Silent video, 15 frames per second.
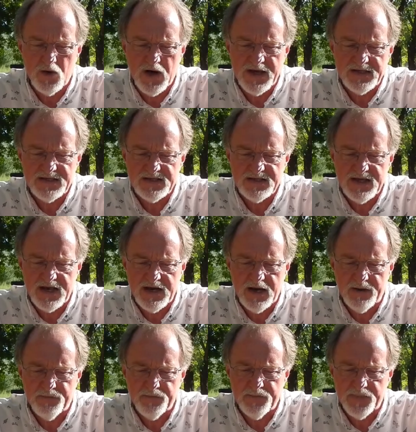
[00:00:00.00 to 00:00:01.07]
I set
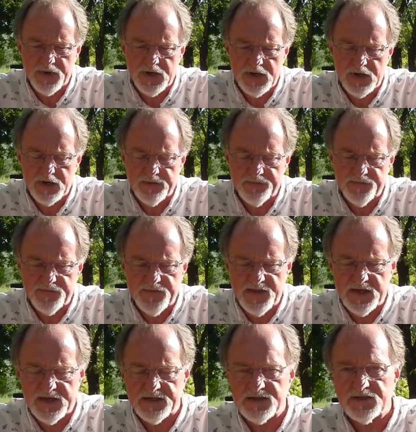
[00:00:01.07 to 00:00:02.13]
up uh,
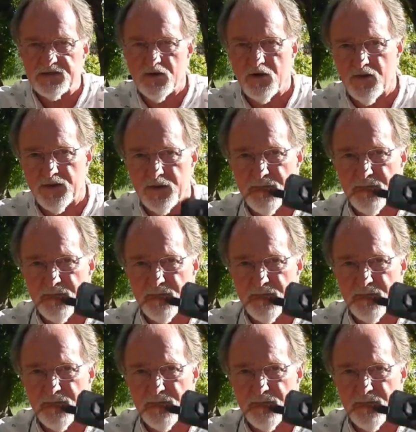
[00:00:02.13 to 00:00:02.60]
this on the